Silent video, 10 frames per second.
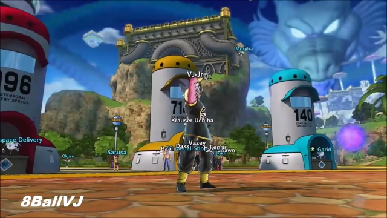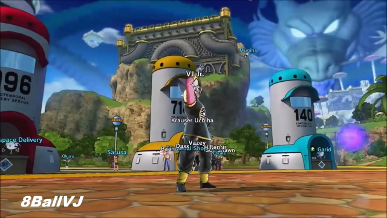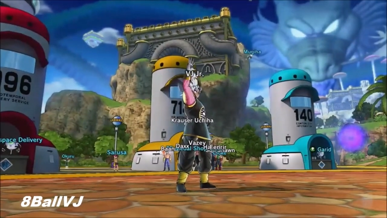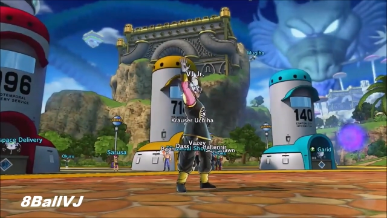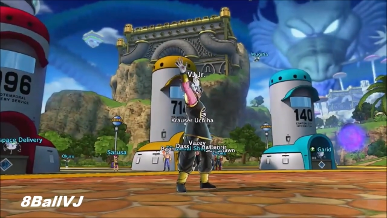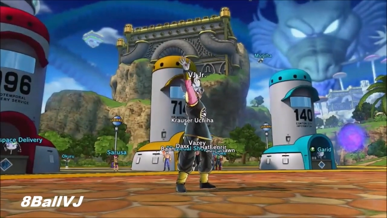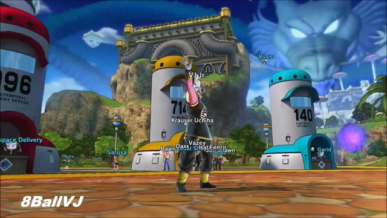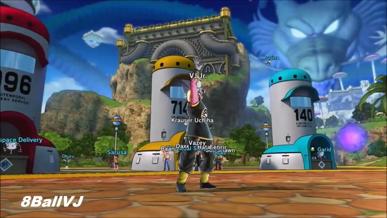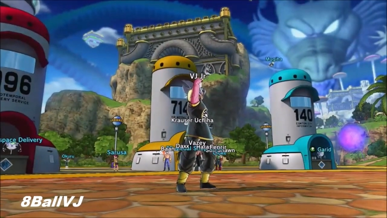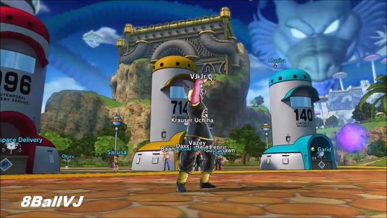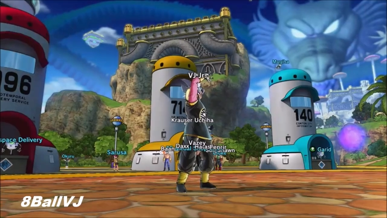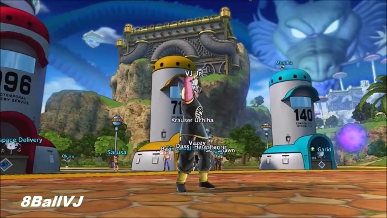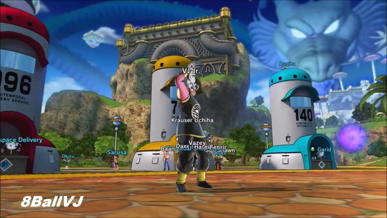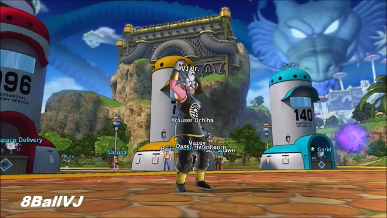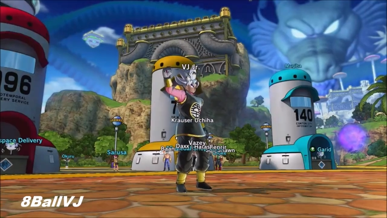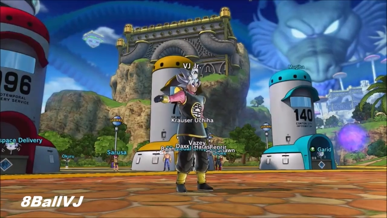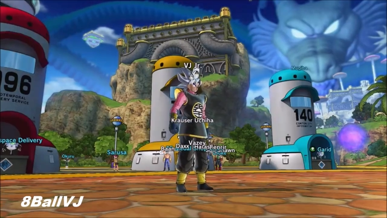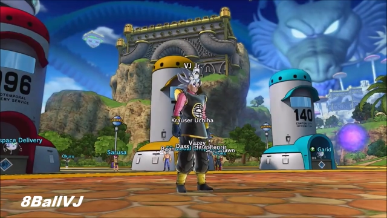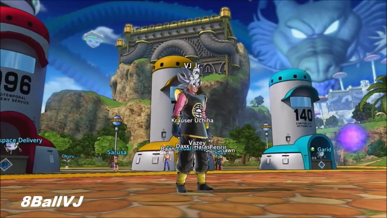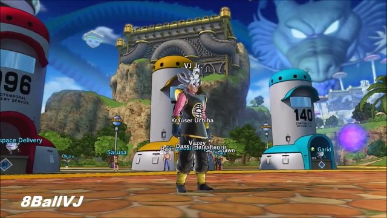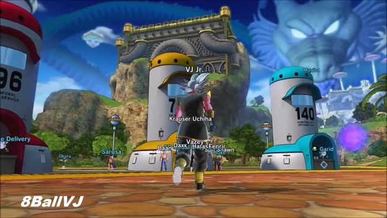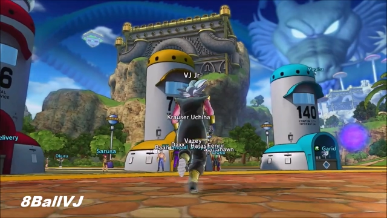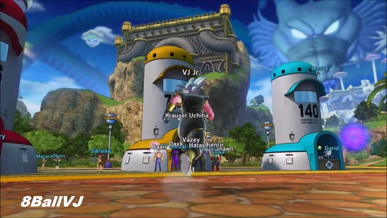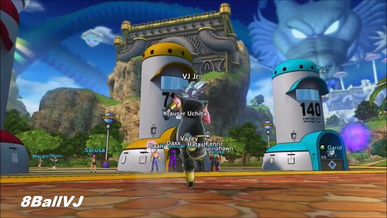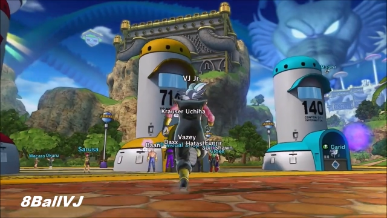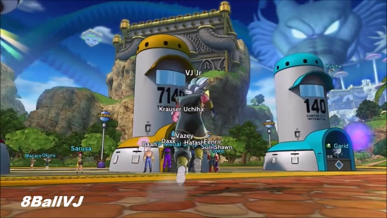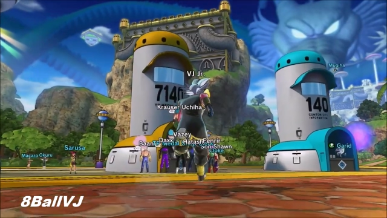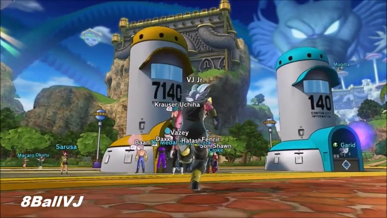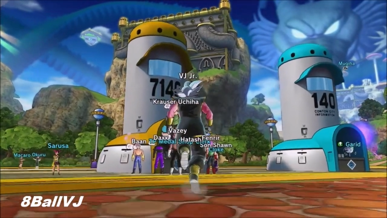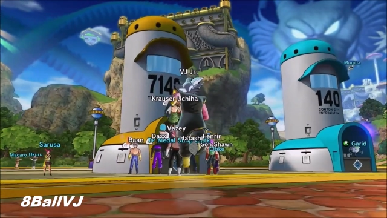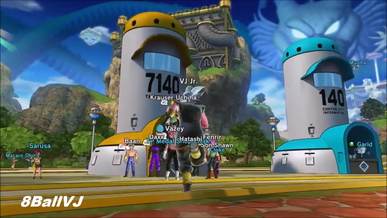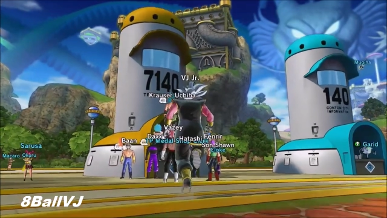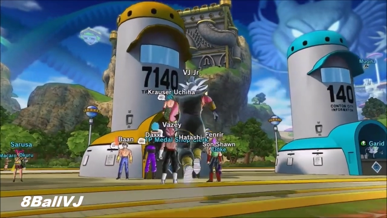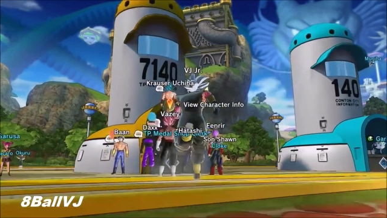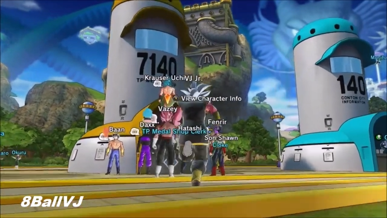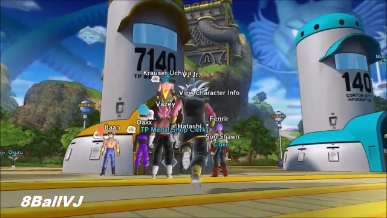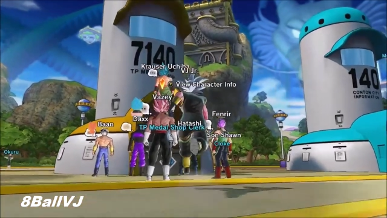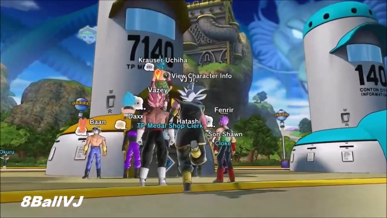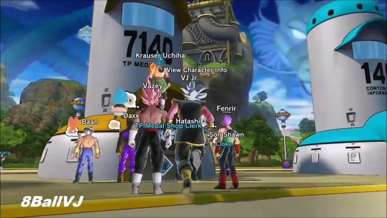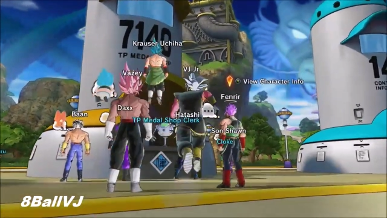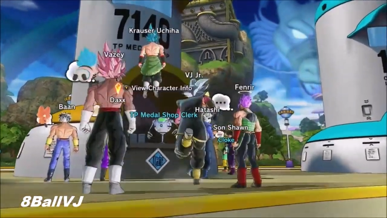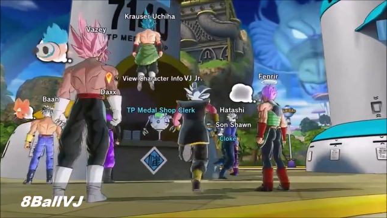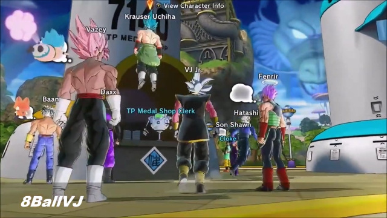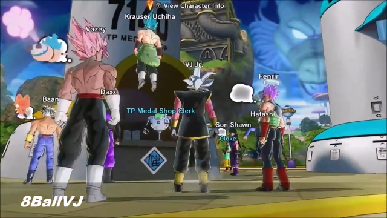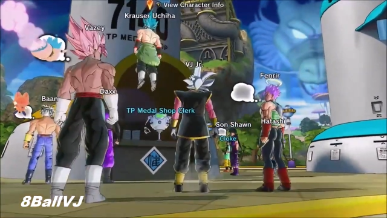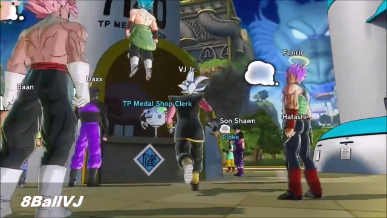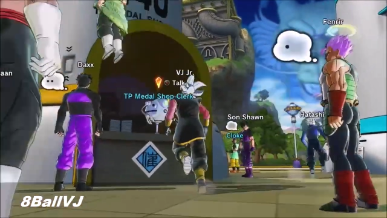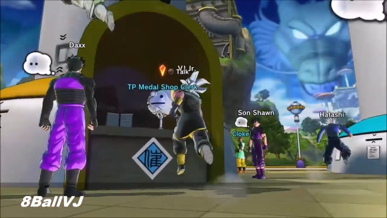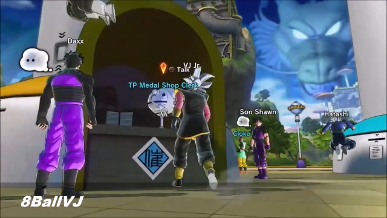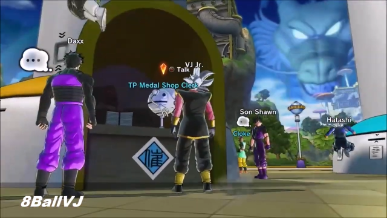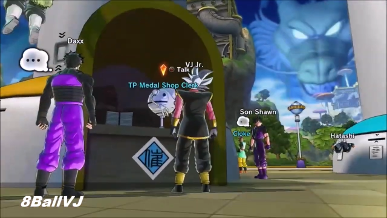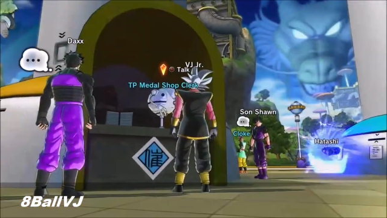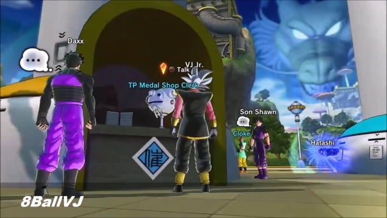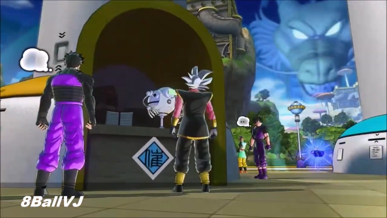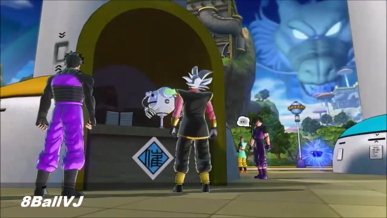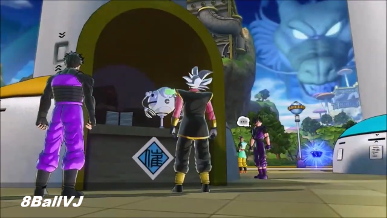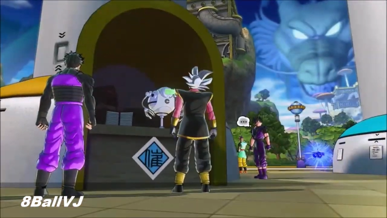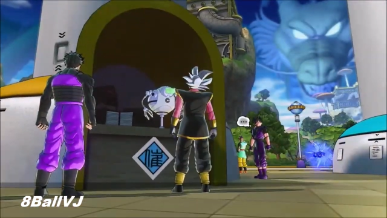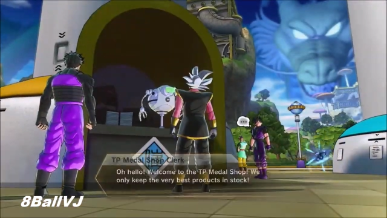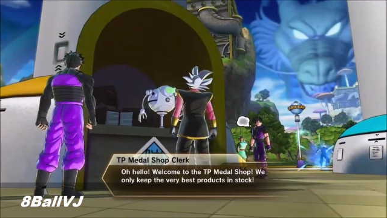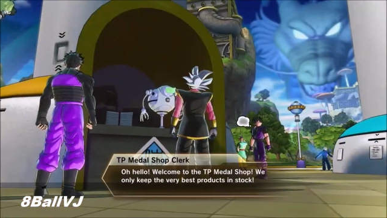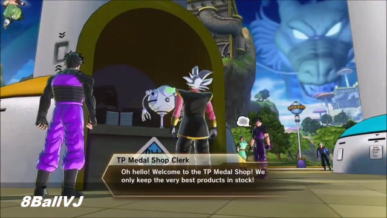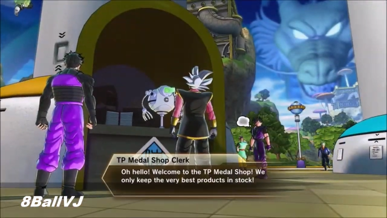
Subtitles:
Nobody's mouth can be seen.